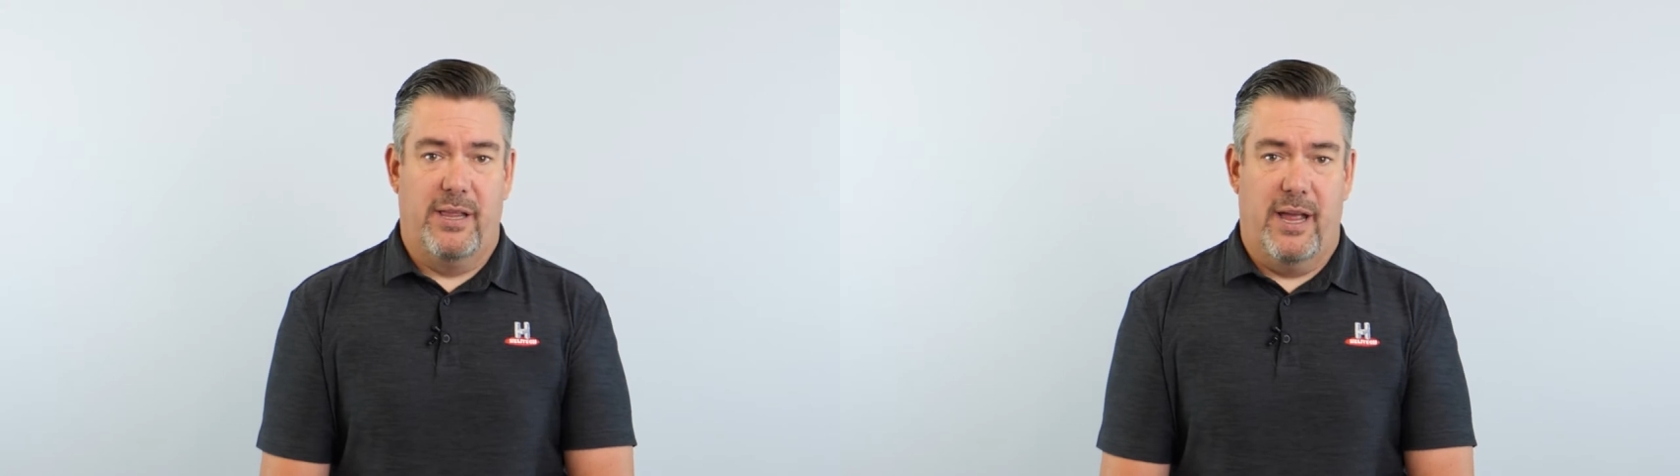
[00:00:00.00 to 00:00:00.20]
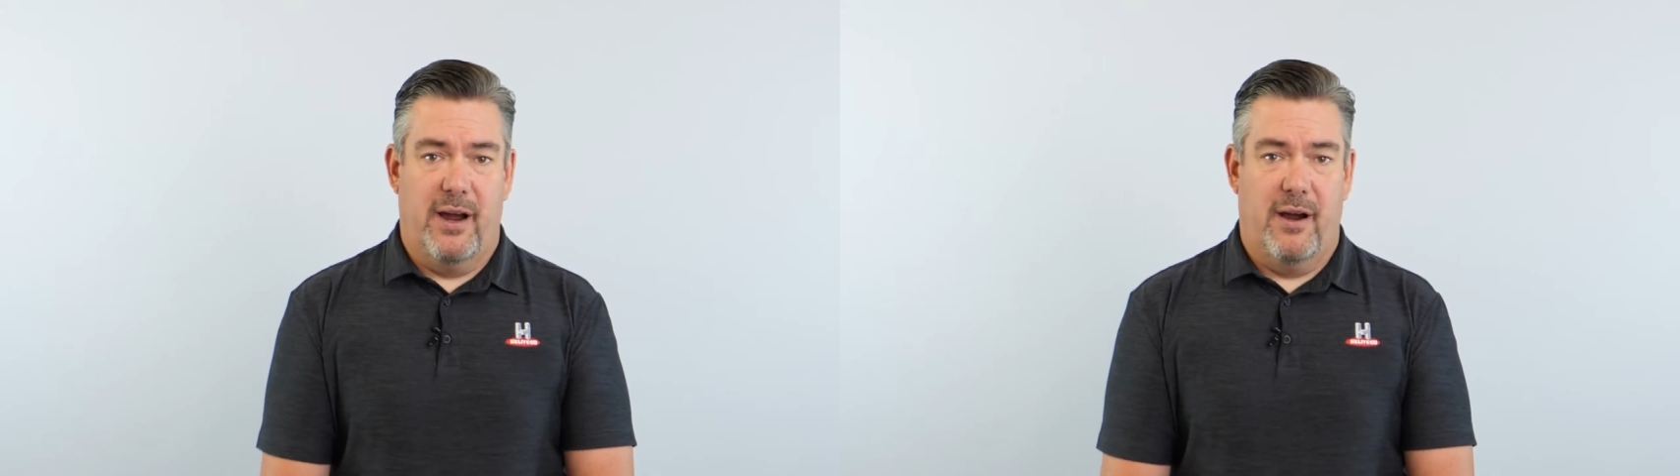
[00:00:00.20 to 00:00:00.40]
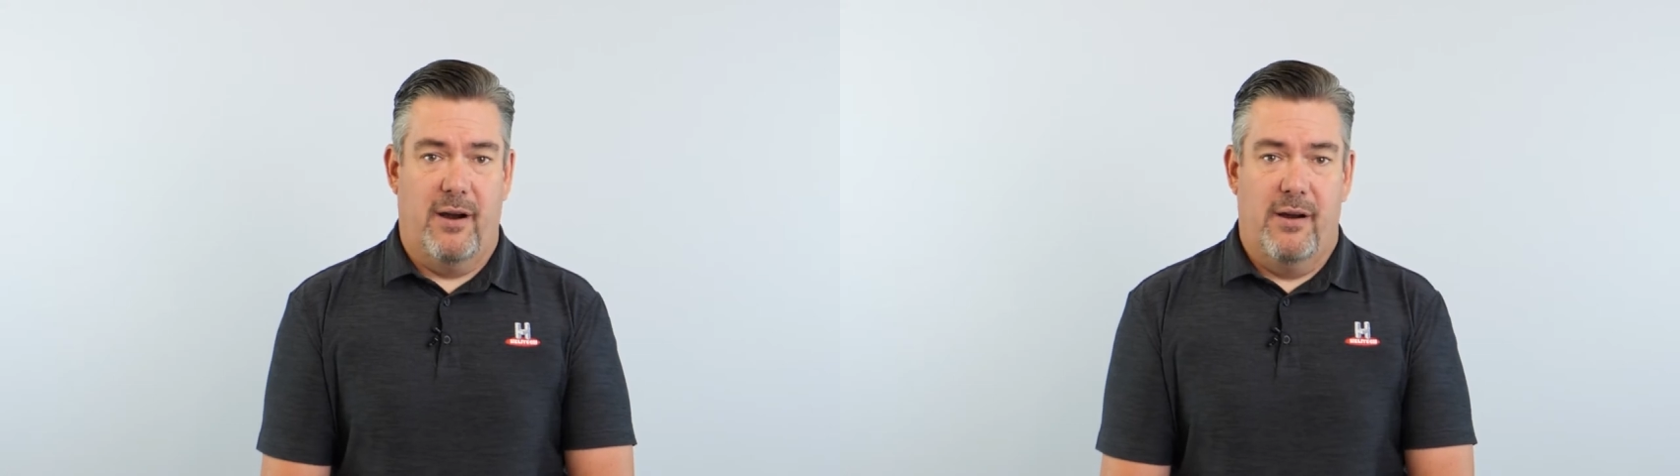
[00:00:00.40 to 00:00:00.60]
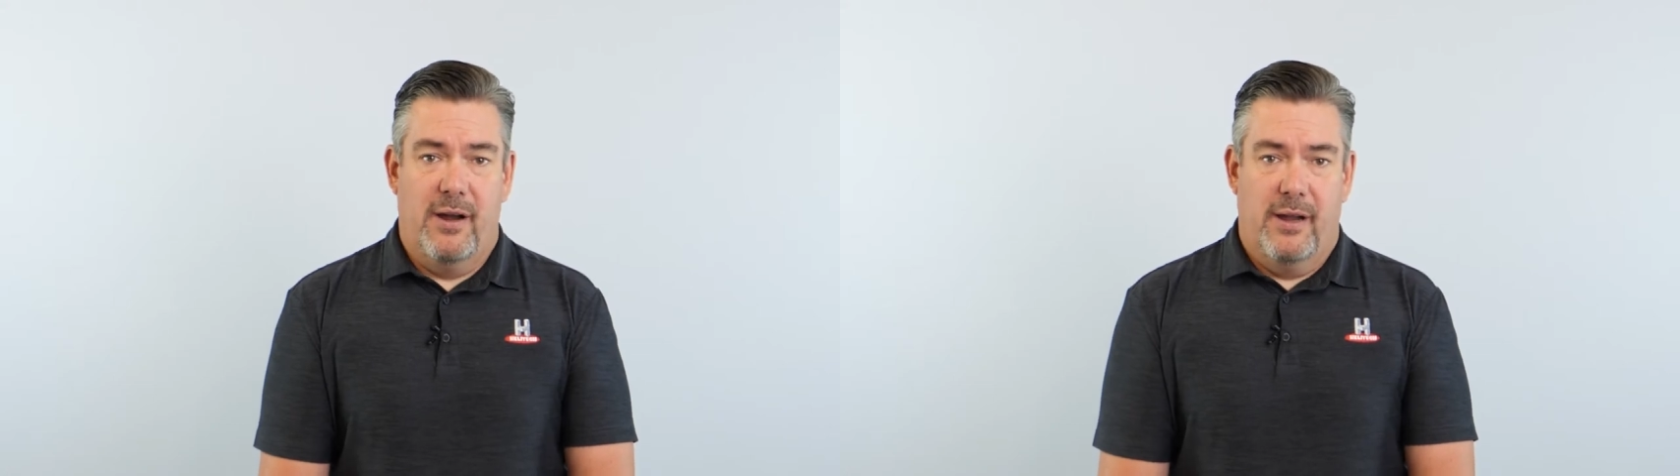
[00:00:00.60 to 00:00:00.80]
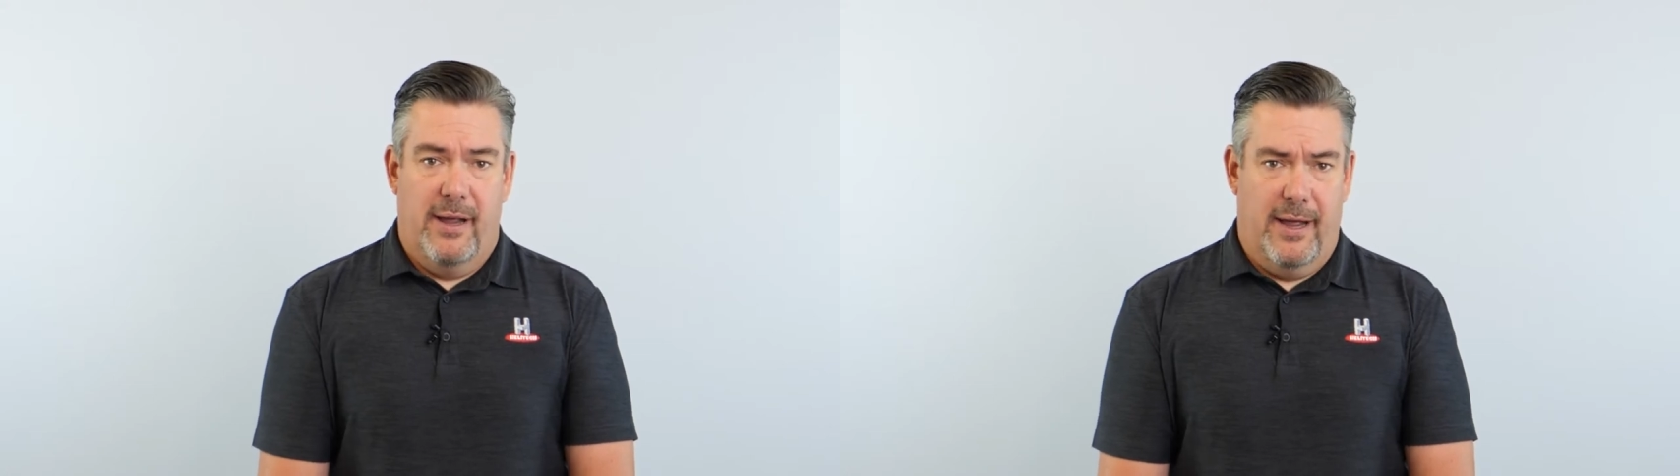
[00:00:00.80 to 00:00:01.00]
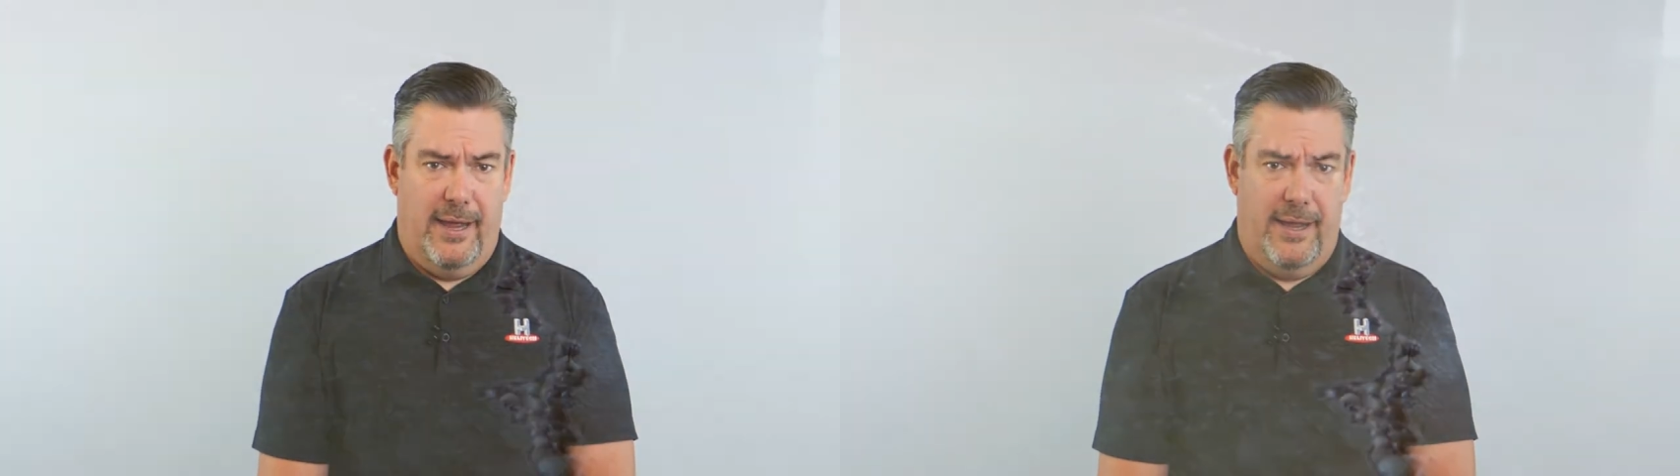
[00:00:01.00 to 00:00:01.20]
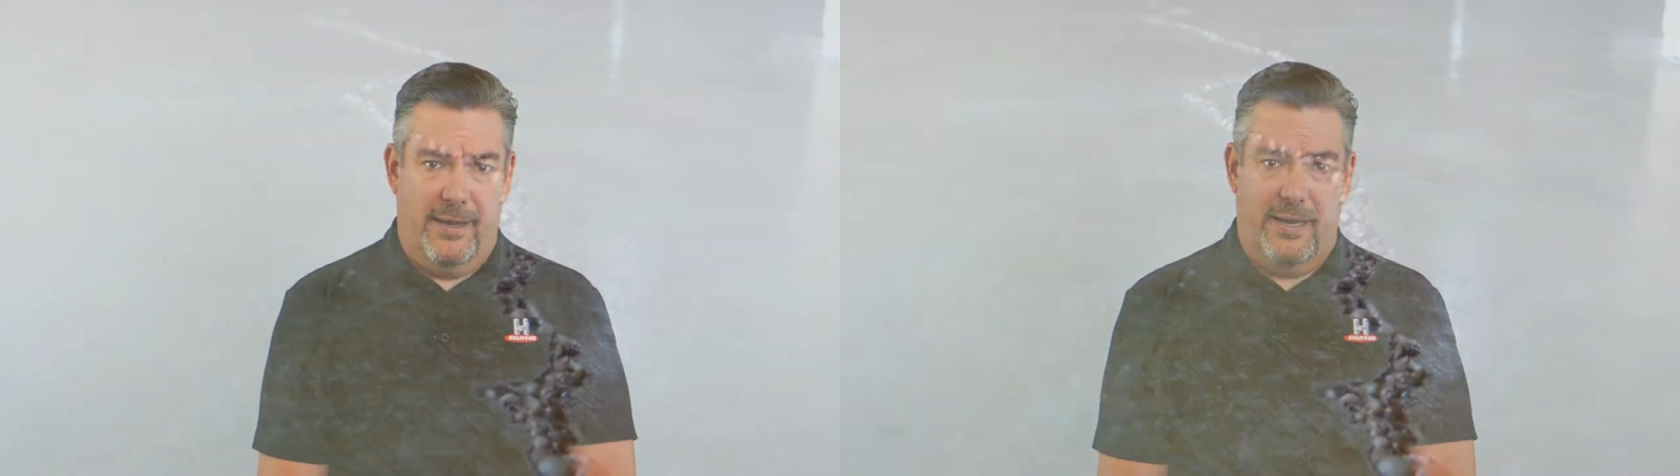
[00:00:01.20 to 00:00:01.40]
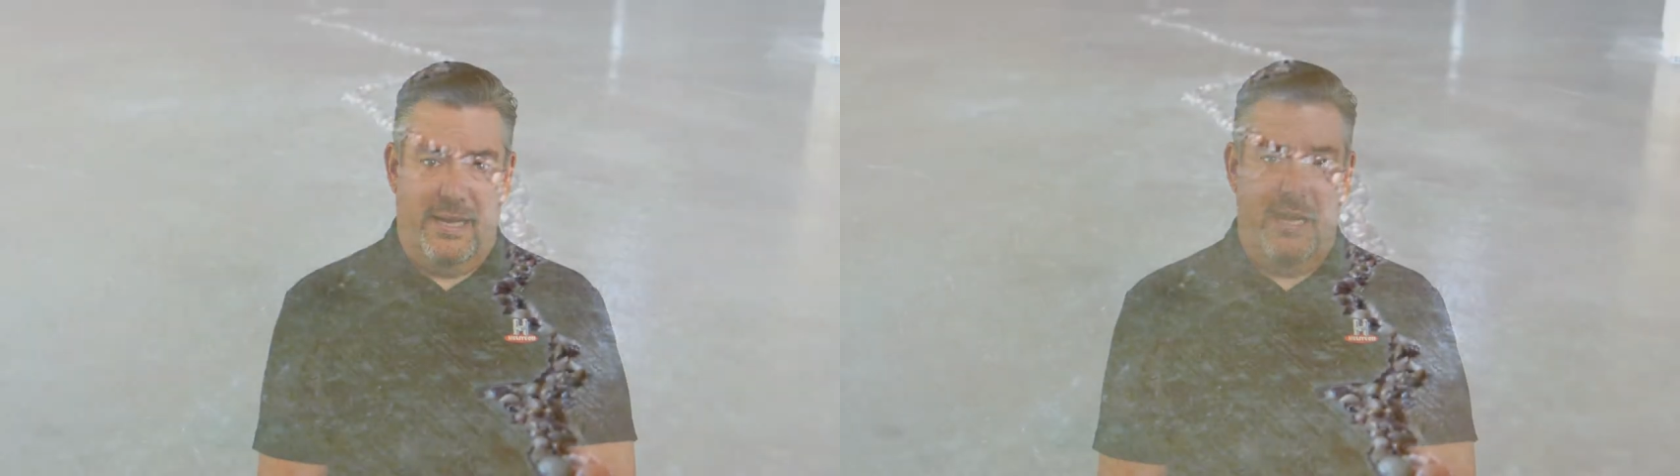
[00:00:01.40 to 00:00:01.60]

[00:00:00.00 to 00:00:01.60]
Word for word: there uh, to